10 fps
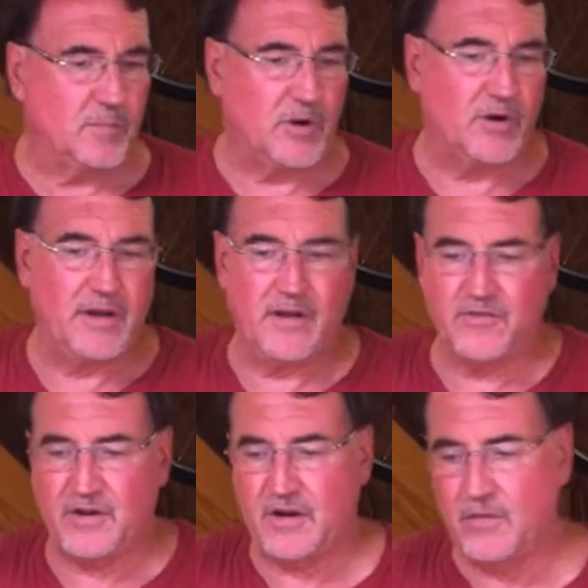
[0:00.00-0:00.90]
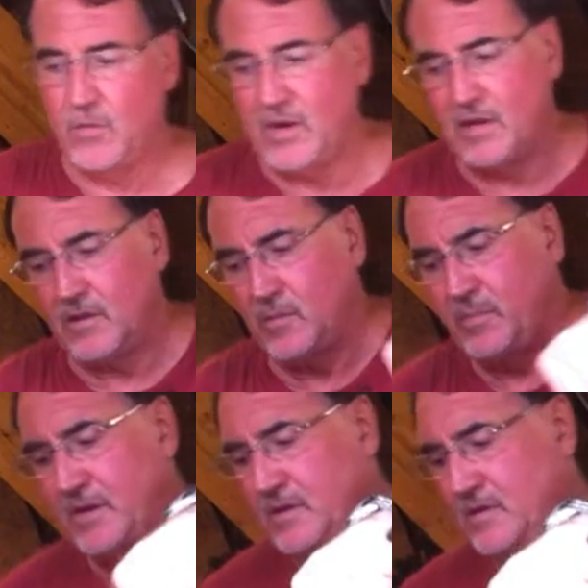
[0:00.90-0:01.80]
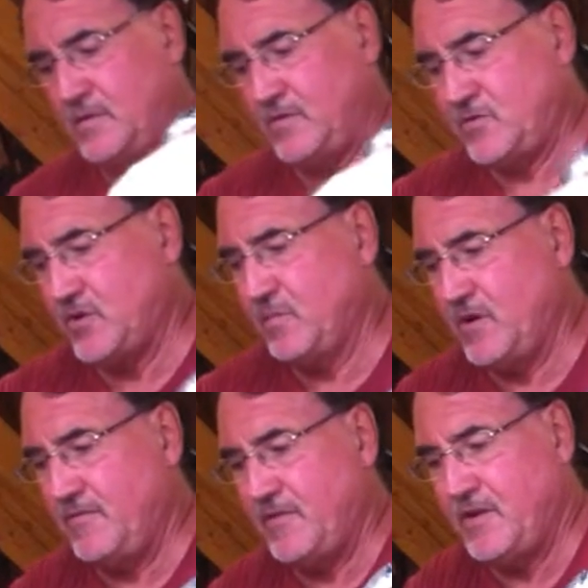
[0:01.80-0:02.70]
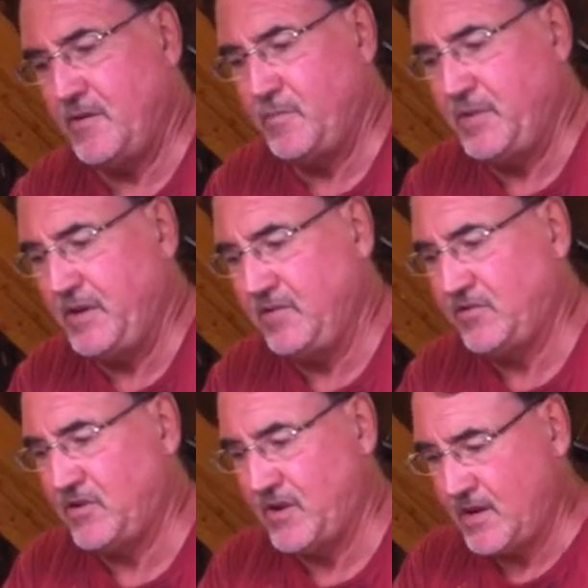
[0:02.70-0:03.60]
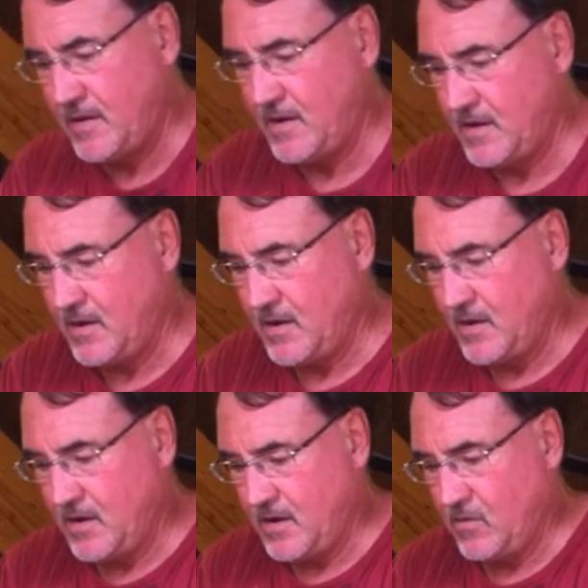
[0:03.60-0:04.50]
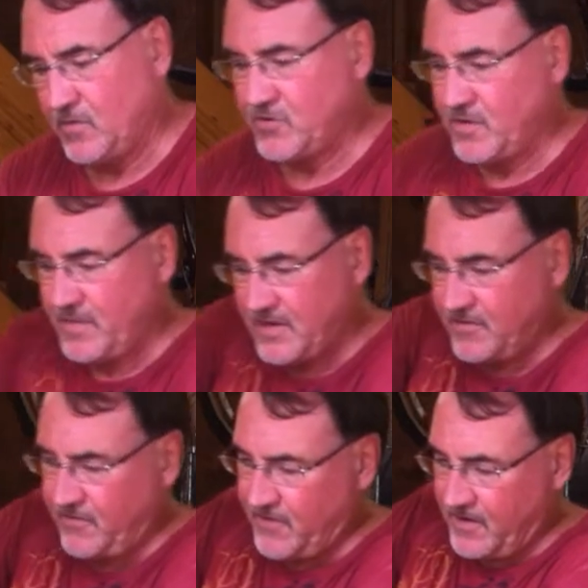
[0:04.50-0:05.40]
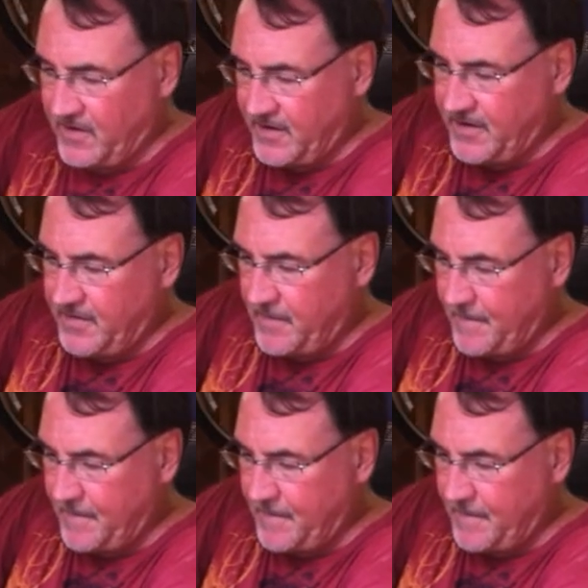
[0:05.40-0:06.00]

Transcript: Birdhouse out of the way a little bit. Trim off another piece. We'll trim that to fit later.